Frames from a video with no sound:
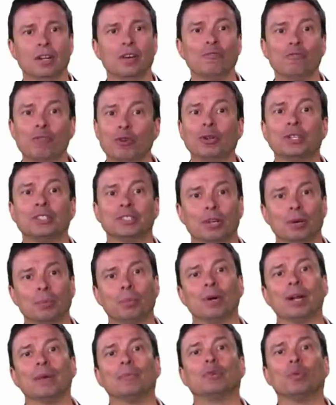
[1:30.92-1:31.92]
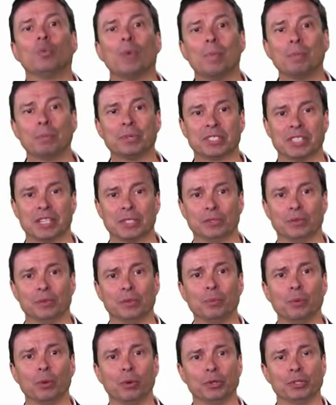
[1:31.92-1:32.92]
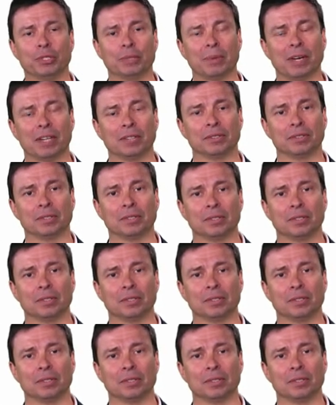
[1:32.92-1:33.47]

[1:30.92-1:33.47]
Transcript: for example up to 1% of the mortgage amount,